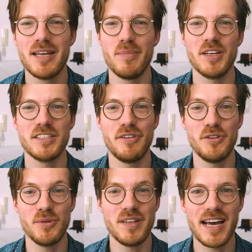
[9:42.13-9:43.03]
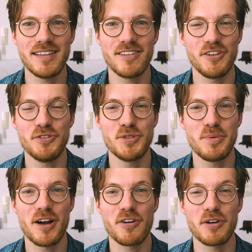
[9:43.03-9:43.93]
because if you do that, the YouTube
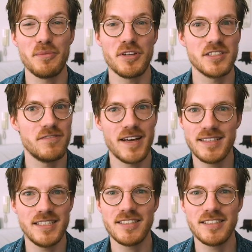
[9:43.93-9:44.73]
algorithm does fancy